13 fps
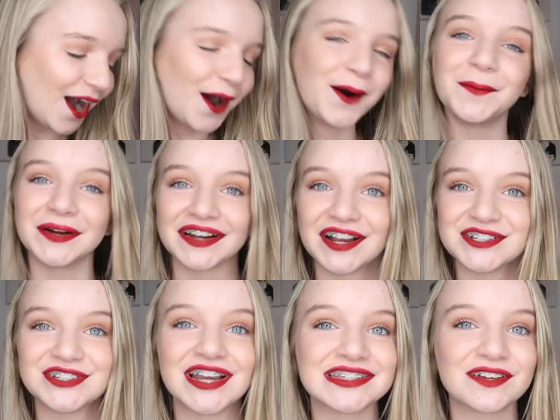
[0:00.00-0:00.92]
Oh my
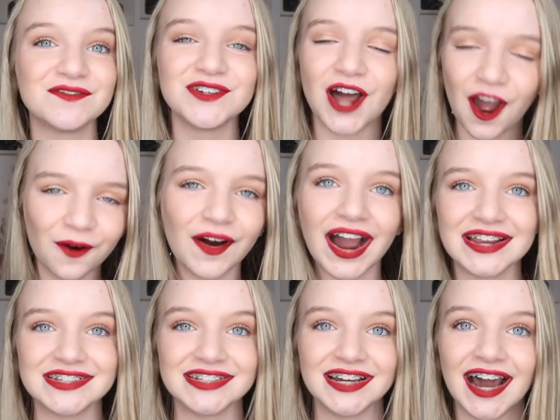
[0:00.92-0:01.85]
gosh, you guys have no
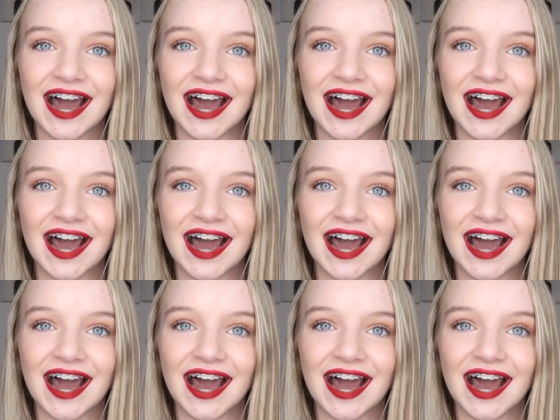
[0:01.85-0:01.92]
idea.